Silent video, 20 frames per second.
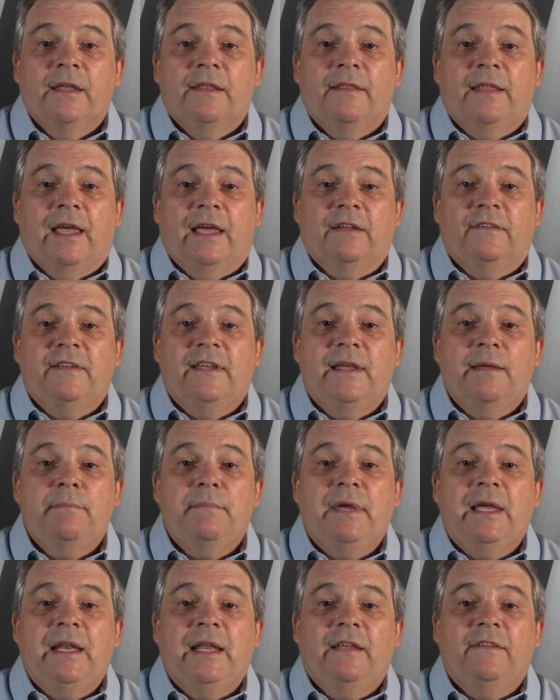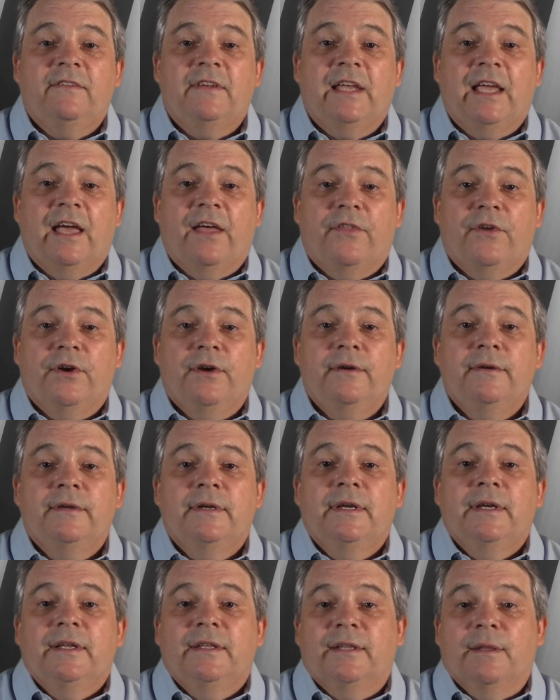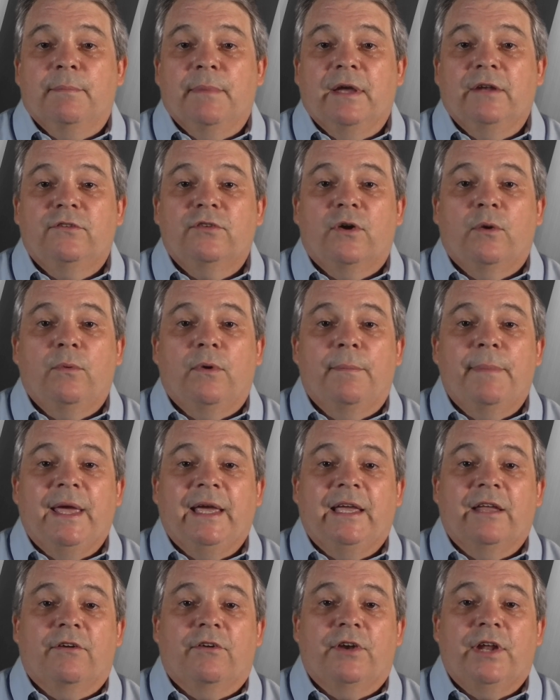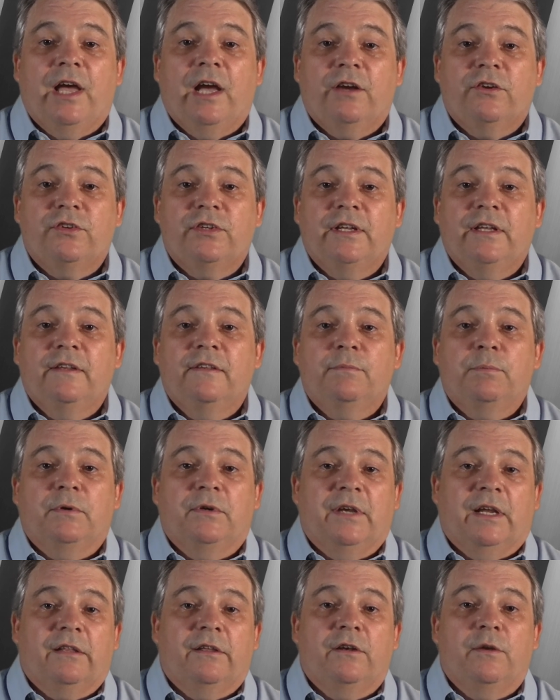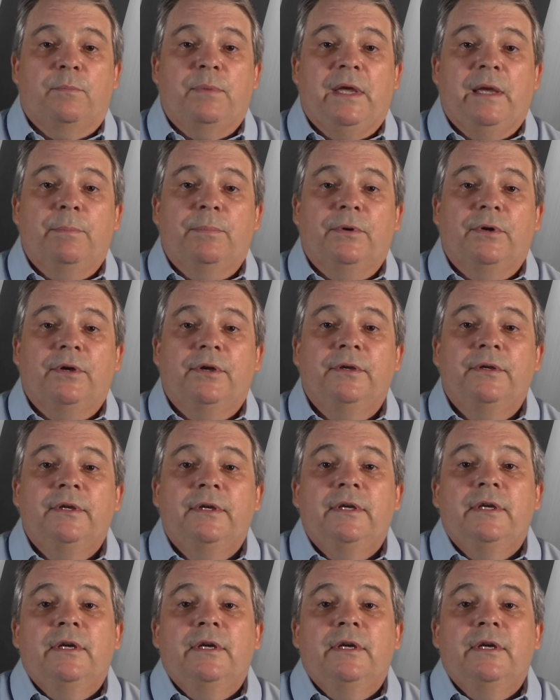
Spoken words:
They attend meetings together. The mentor will make introductions, particularly to people